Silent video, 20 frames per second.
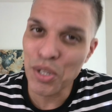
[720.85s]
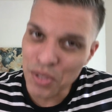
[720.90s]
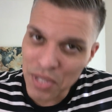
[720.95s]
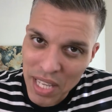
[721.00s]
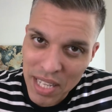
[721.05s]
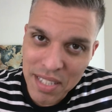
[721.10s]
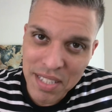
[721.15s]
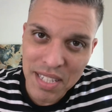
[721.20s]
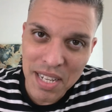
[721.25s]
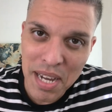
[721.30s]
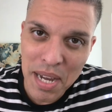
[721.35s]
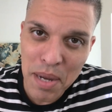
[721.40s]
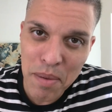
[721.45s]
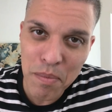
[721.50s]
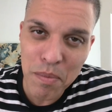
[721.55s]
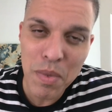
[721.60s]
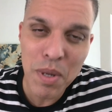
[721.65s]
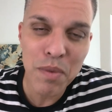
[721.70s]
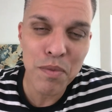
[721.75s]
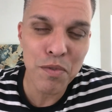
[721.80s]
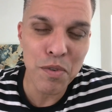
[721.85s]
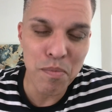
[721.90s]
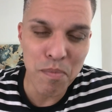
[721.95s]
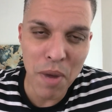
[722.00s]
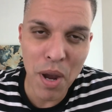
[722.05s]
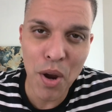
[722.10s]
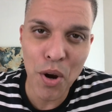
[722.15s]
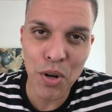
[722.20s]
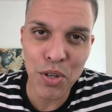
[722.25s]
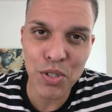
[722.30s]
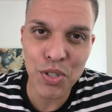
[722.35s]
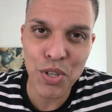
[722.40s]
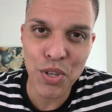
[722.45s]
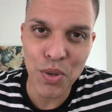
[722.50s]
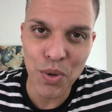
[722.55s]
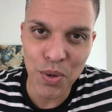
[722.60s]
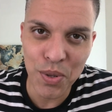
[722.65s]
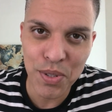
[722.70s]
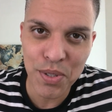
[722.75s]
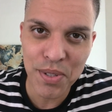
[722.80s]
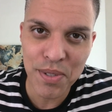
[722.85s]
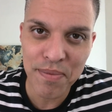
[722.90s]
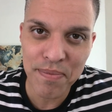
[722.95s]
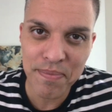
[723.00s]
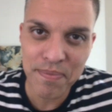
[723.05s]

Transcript: next time, from my heart to yours.